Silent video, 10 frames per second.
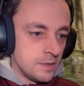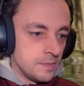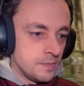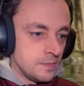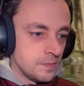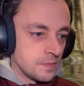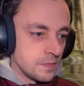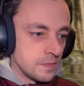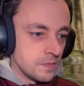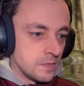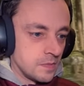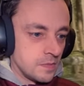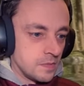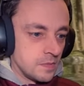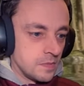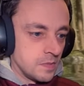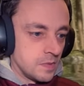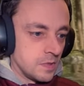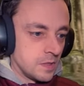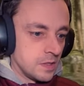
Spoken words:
Nobody speaks.